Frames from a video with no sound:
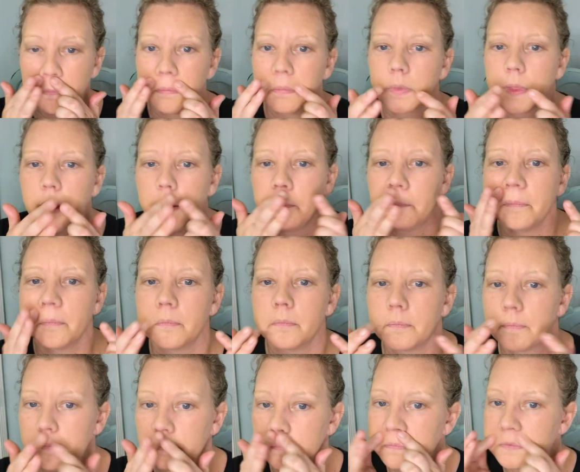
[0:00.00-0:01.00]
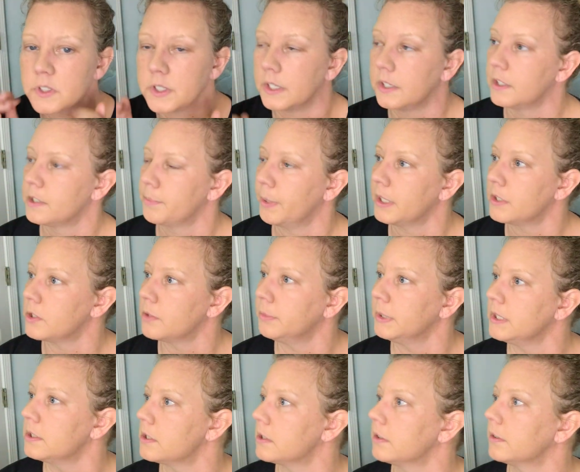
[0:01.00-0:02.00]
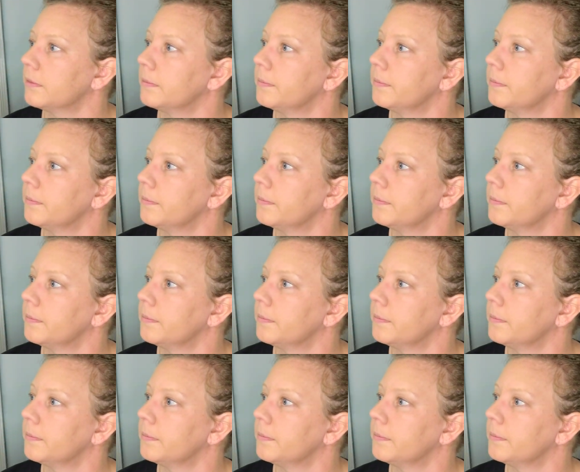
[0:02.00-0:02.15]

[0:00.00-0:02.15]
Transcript: Yep. See any spots you missed?